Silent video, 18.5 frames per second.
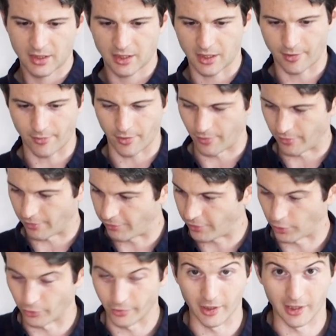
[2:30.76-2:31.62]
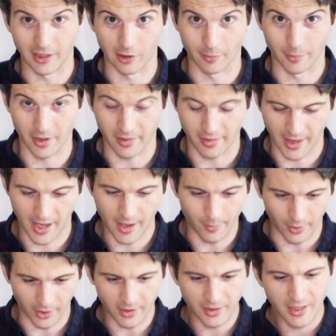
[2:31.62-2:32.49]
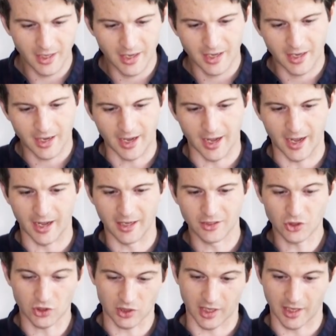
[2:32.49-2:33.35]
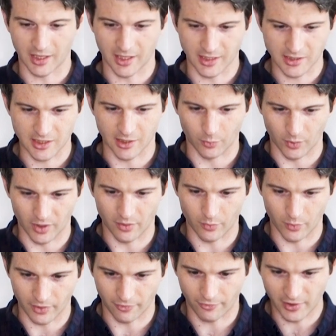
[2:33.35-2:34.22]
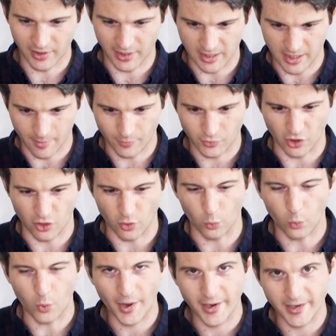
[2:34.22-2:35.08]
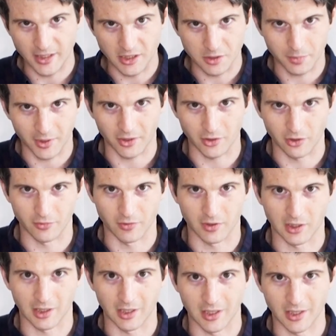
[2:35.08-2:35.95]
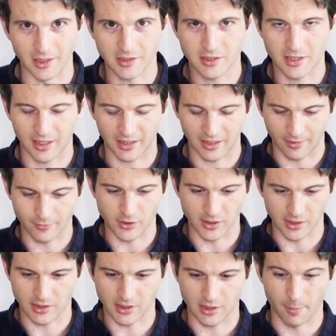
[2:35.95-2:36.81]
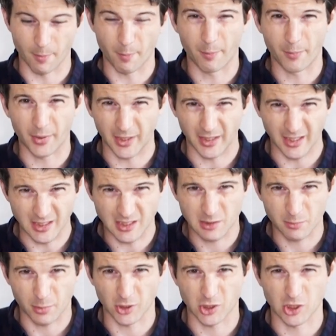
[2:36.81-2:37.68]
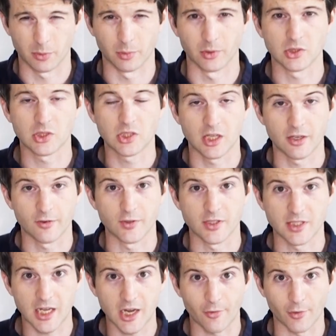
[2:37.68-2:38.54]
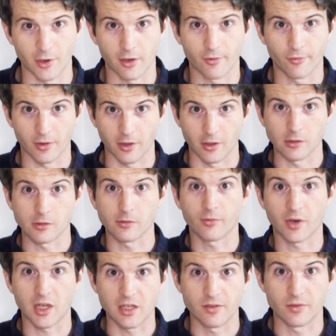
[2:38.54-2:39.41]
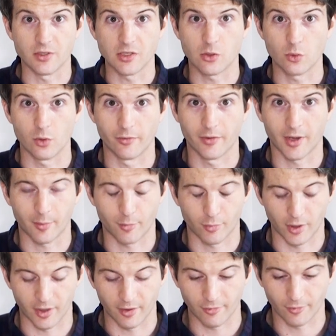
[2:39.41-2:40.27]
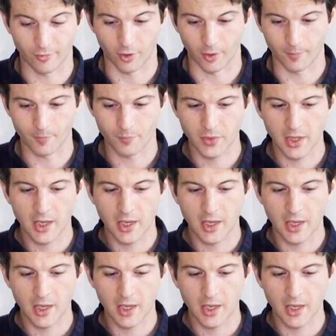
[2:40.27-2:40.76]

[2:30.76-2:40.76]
I've overfilled a little bit there, but just like last time, we're filling it up to the widest point of the glass. That gives us the biggest possible surface area for those flavours to evaporate from.